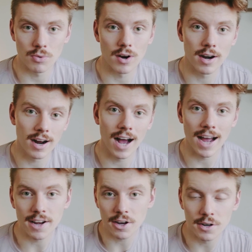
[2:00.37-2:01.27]
where
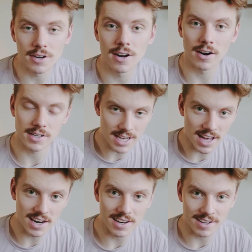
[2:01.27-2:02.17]
I couldn't
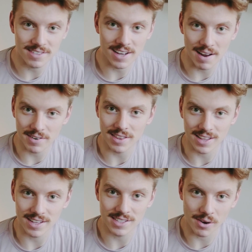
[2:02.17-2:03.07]
understand everything
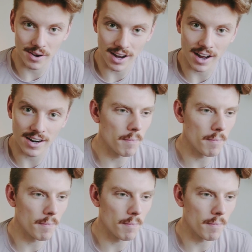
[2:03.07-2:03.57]
that's going on.